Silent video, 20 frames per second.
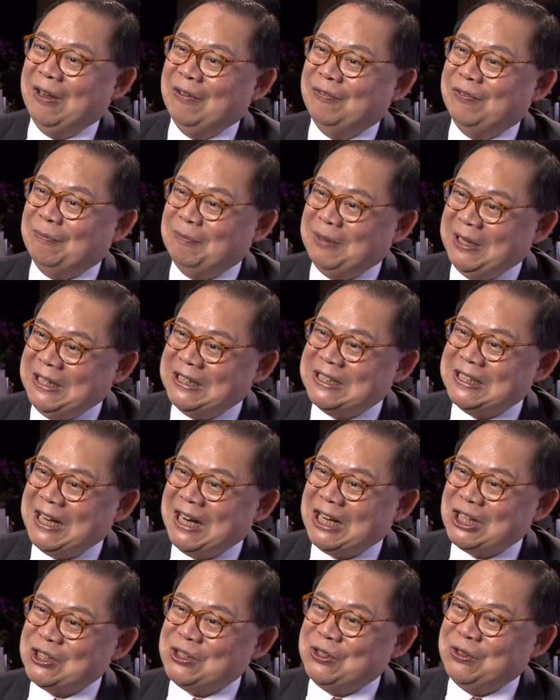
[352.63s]
from the
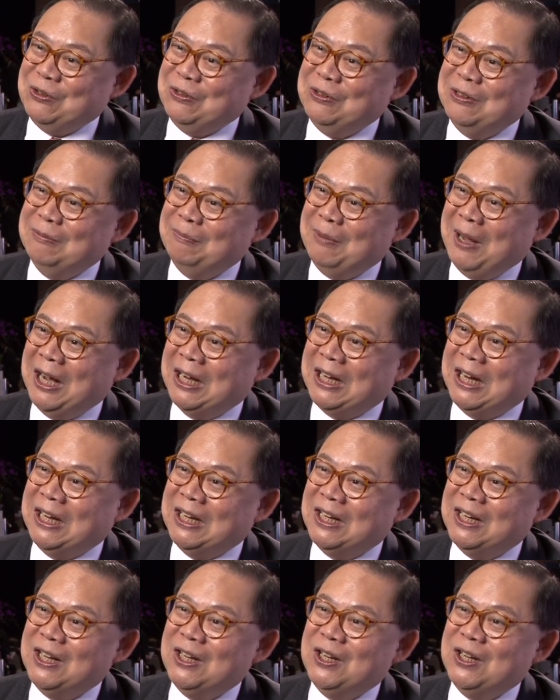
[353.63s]
international market
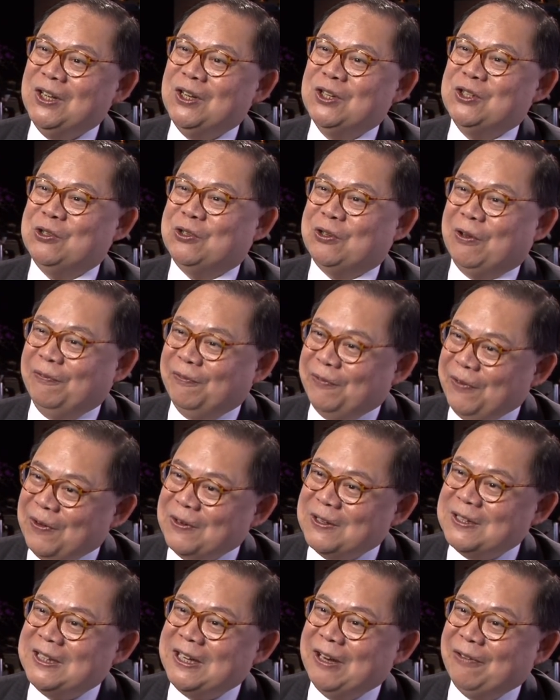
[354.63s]
to
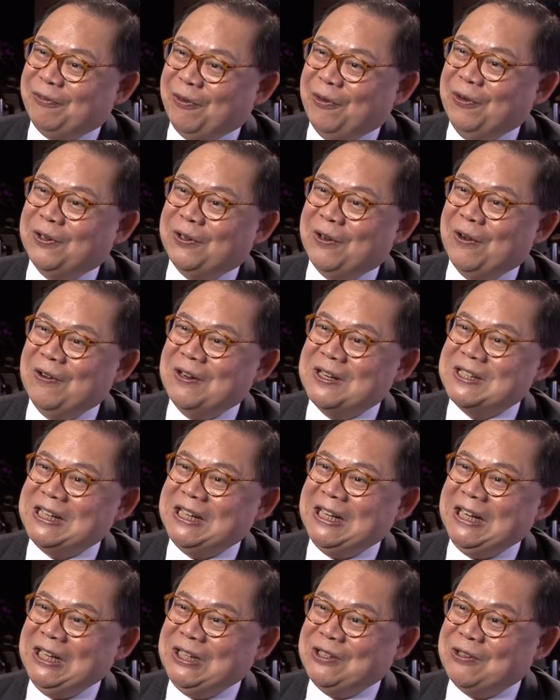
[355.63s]
convert their foreign
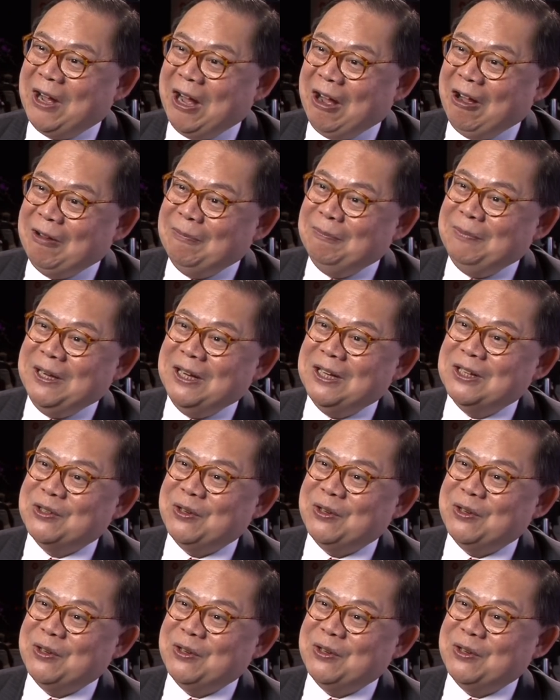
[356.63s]
currency into RMB